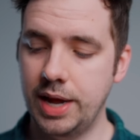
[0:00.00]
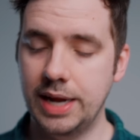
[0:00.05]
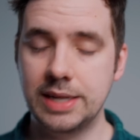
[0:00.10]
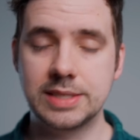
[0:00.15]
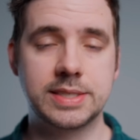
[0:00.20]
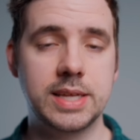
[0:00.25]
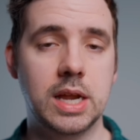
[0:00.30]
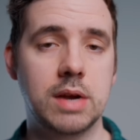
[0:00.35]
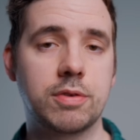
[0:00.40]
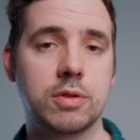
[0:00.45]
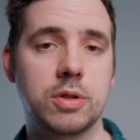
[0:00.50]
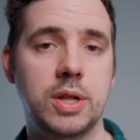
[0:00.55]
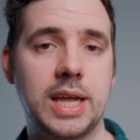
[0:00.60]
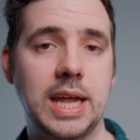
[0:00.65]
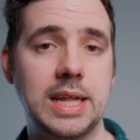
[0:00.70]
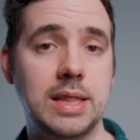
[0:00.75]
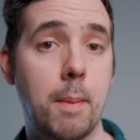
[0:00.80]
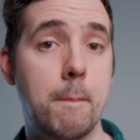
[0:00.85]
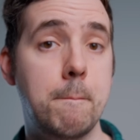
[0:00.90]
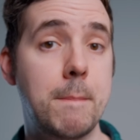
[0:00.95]
instead of
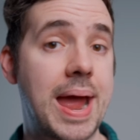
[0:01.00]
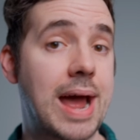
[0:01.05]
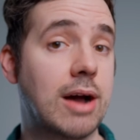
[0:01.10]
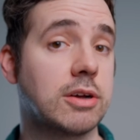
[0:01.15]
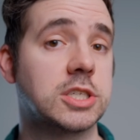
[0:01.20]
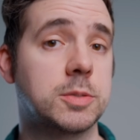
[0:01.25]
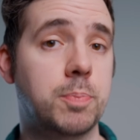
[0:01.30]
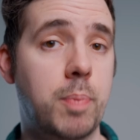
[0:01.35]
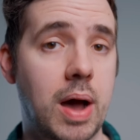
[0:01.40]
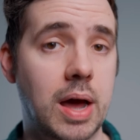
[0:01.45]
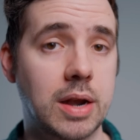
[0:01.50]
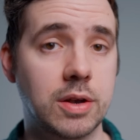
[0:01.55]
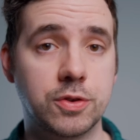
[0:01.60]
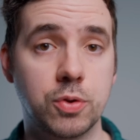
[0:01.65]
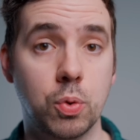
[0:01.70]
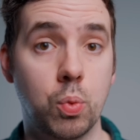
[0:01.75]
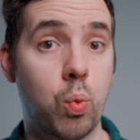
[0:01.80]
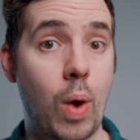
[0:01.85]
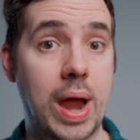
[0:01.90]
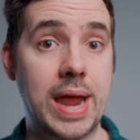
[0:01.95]
clicking the mouse button
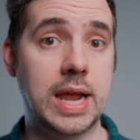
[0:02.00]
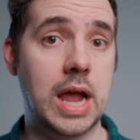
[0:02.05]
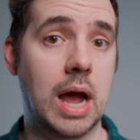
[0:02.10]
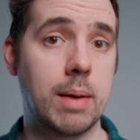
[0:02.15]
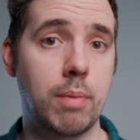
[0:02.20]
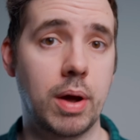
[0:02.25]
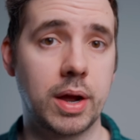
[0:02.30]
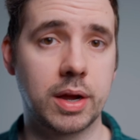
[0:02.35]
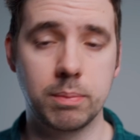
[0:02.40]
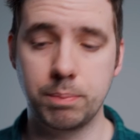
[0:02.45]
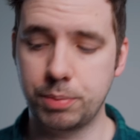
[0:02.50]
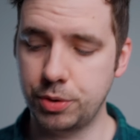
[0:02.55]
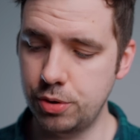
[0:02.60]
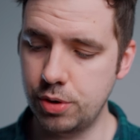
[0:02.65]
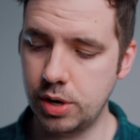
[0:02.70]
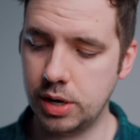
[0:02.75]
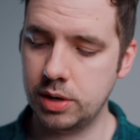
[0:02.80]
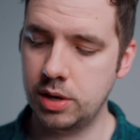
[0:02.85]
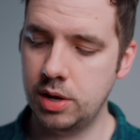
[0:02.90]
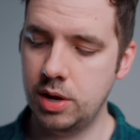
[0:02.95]
to wake up my
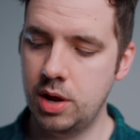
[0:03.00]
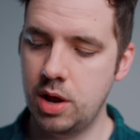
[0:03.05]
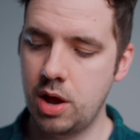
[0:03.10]
computer,